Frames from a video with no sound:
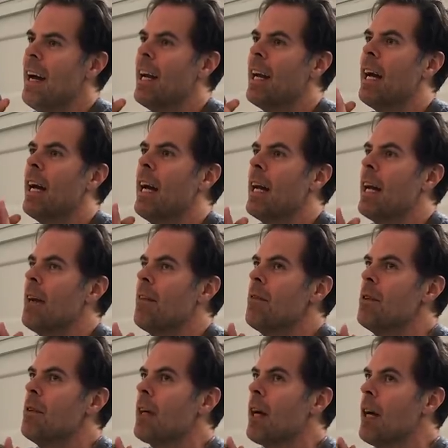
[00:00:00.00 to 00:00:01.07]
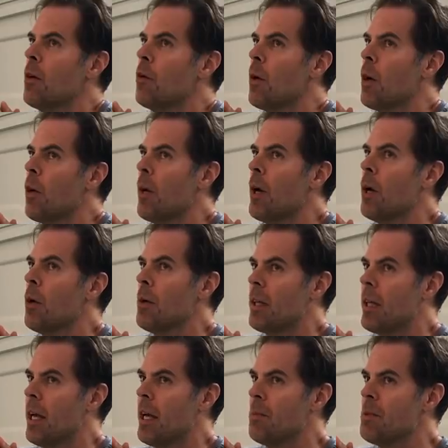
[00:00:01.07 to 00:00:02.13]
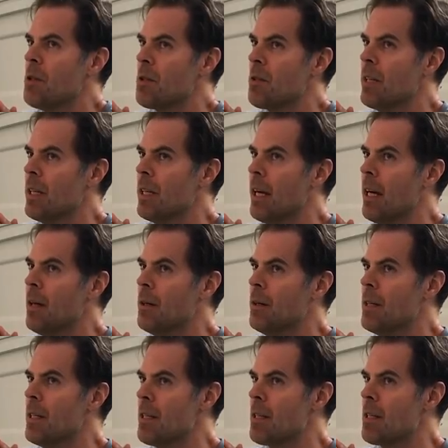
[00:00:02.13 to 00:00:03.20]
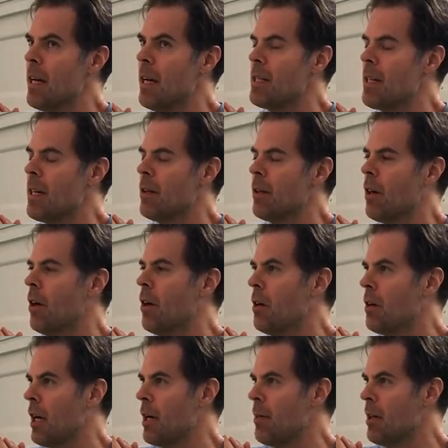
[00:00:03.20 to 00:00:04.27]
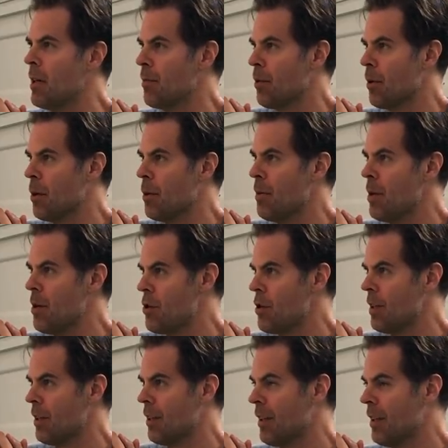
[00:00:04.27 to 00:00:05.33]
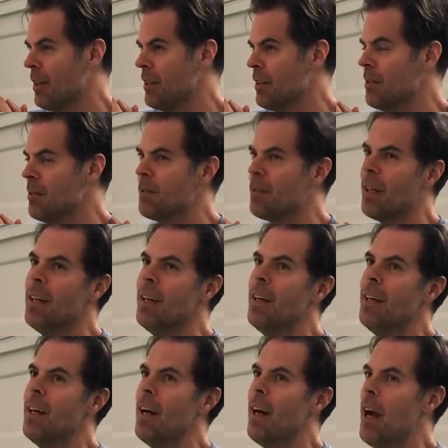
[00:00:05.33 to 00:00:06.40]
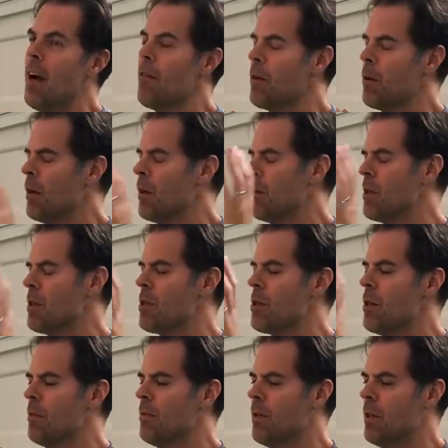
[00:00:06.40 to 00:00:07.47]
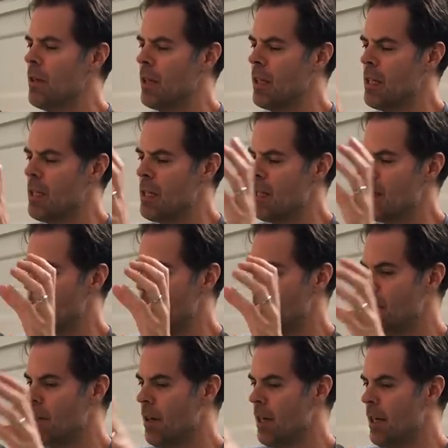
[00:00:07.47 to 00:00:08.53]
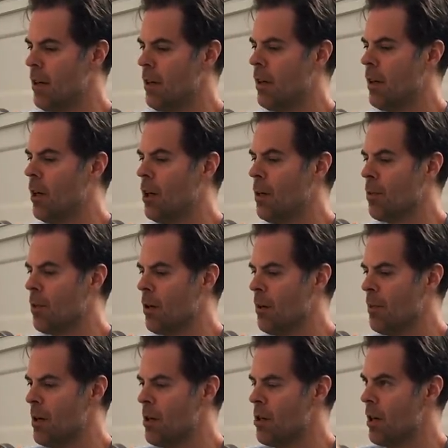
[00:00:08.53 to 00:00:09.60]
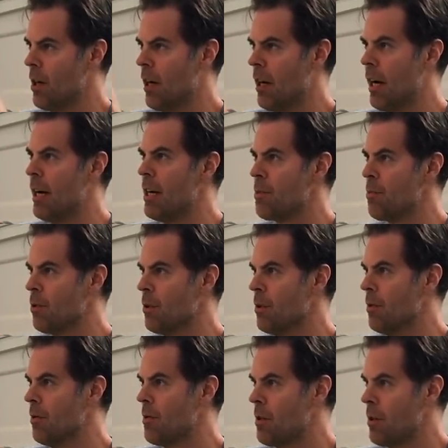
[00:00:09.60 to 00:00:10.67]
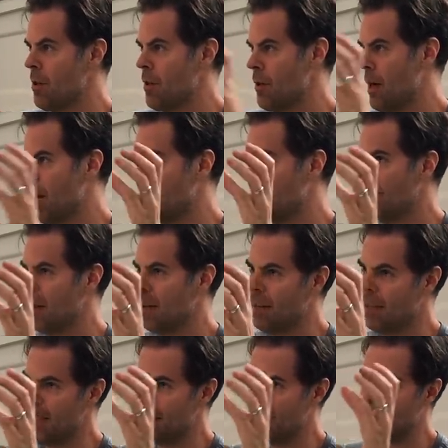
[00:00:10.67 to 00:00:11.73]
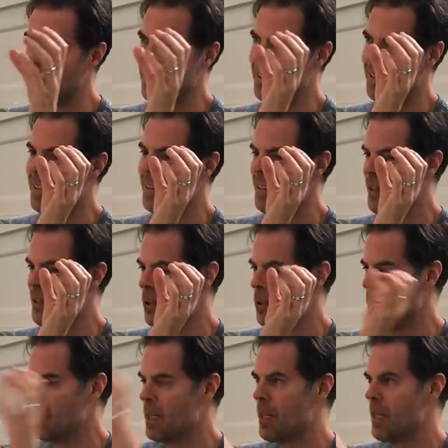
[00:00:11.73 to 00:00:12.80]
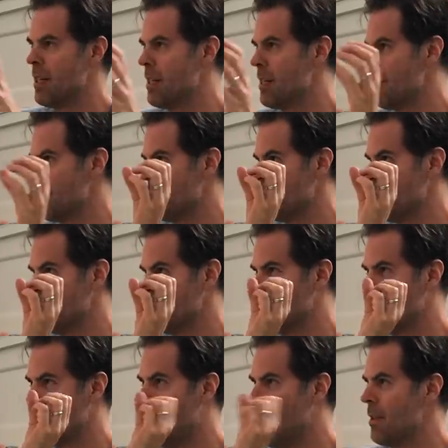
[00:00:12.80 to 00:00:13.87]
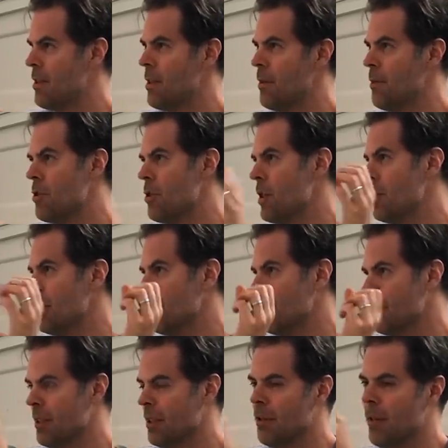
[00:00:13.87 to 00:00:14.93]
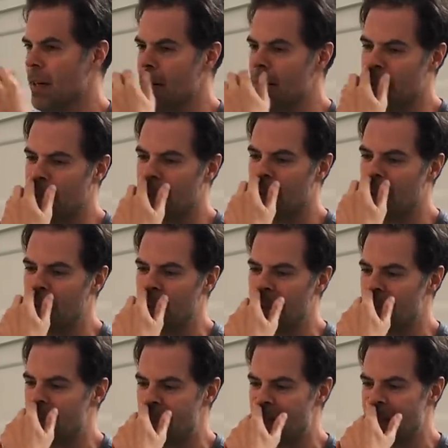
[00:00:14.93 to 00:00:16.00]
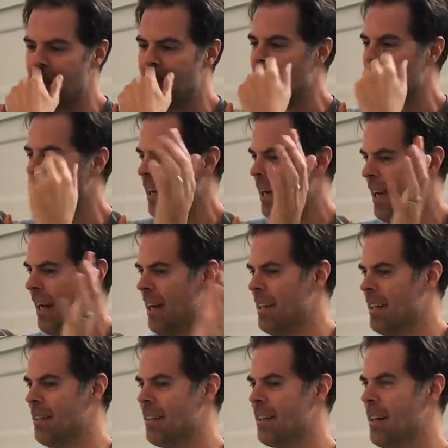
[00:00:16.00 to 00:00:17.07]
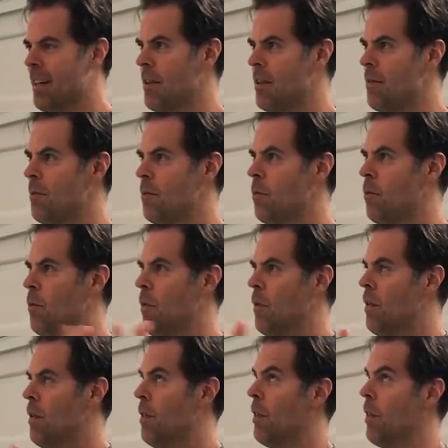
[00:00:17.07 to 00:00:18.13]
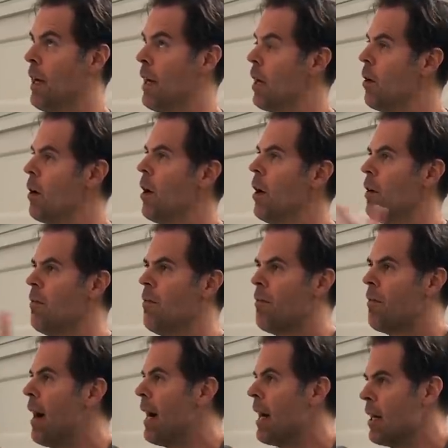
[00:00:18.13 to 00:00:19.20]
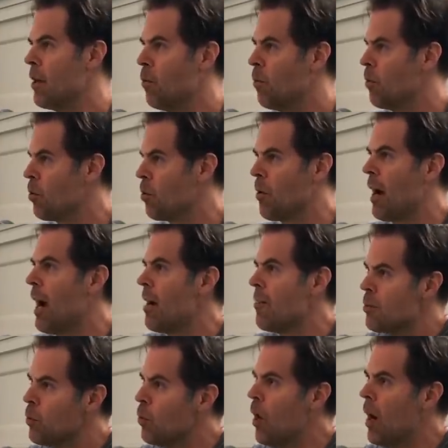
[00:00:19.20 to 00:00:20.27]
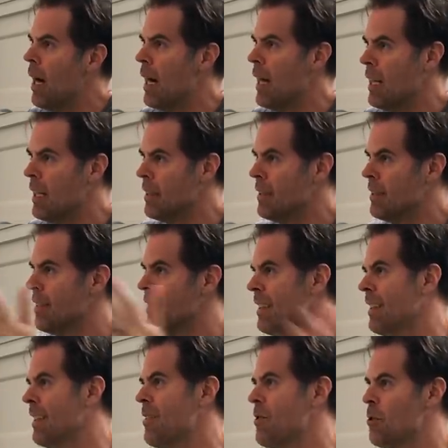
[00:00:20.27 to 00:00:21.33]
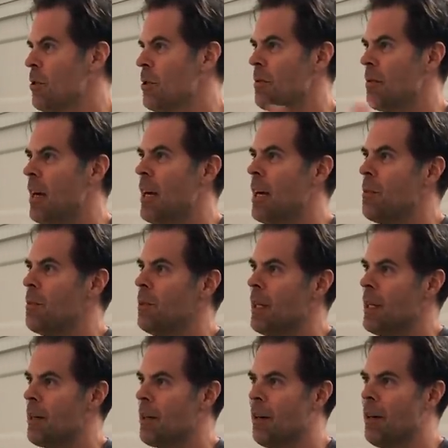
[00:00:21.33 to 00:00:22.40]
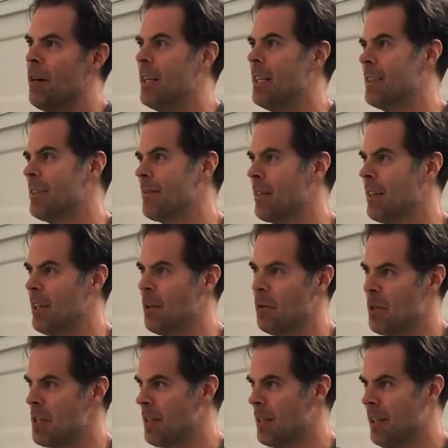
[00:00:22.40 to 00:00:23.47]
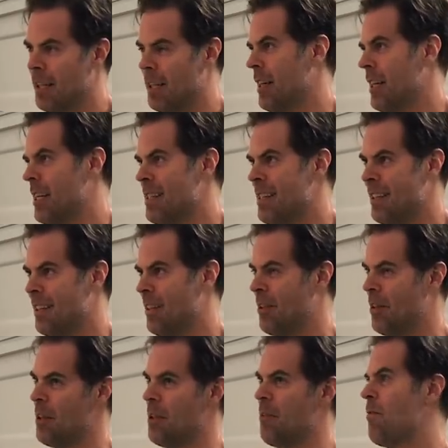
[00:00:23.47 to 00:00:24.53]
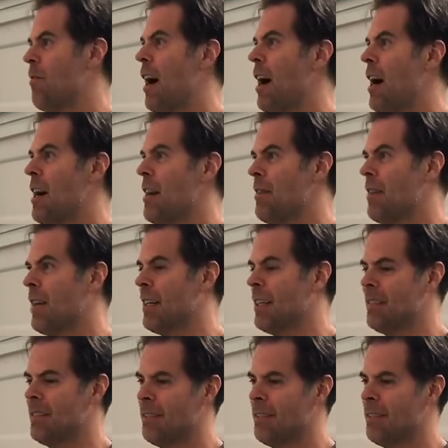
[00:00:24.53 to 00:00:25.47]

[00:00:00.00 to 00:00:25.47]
and I and I view kind of where we are with cannabis right now as as alcohol came out of prohibition, kind of everyone was so focused during alcohol prohibition on highest proof. So you had kind of like your whiskeys and your bathtub gin and your grain alcohols and kind of like a, a fine craft wine sort of came later on, right? It wasn't like 1935 that.